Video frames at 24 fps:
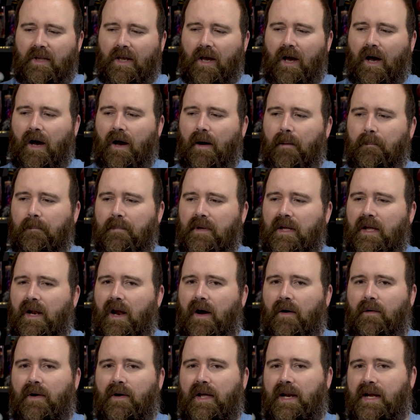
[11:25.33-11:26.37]

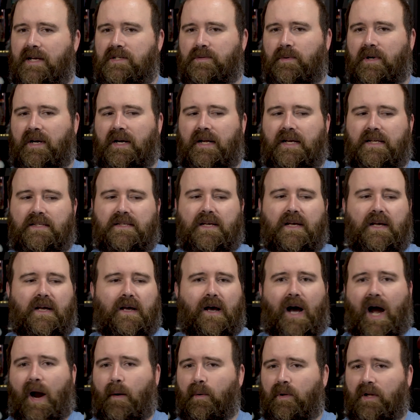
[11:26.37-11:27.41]
It is what it is.
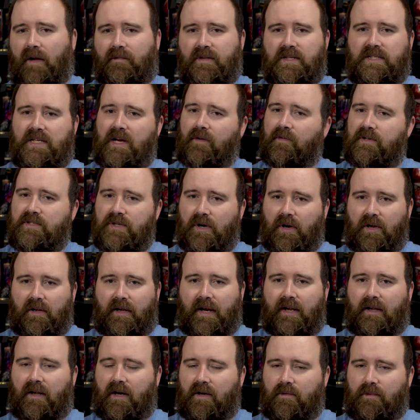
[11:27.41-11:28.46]
I would love to see a return to
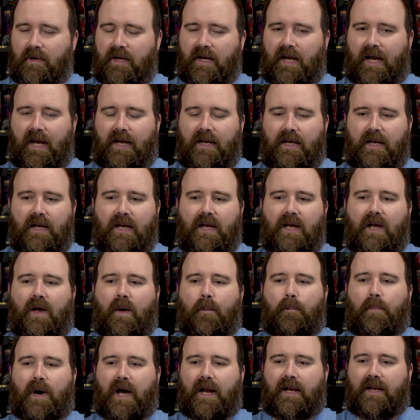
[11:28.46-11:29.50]
Lady Luck one day,
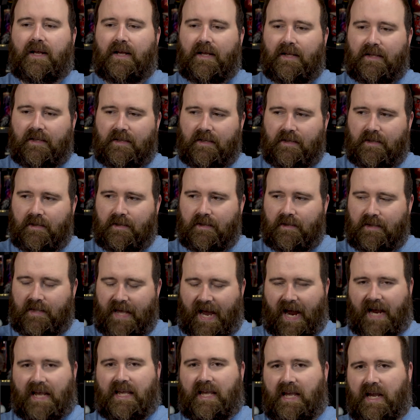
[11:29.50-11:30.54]
but
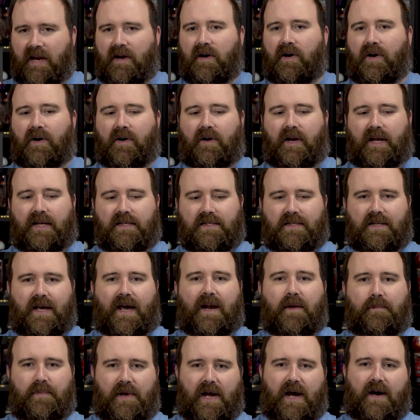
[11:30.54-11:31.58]
that year is
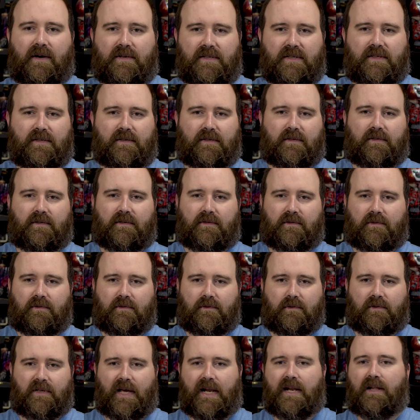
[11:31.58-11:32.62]
not about
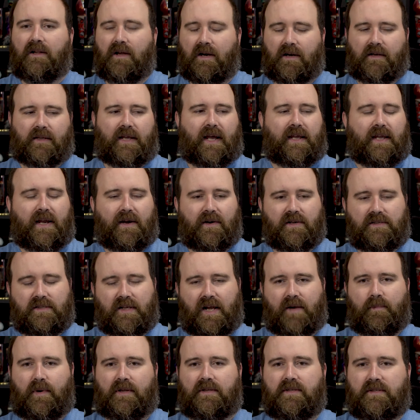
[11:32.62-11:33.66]
Lady Luck. That year is
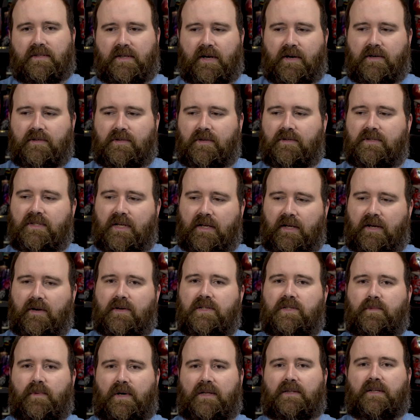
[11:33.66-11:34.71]
not about the scare zones. That year
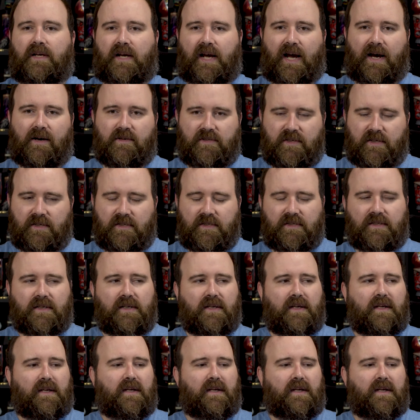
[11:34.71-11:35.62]
is about the houses.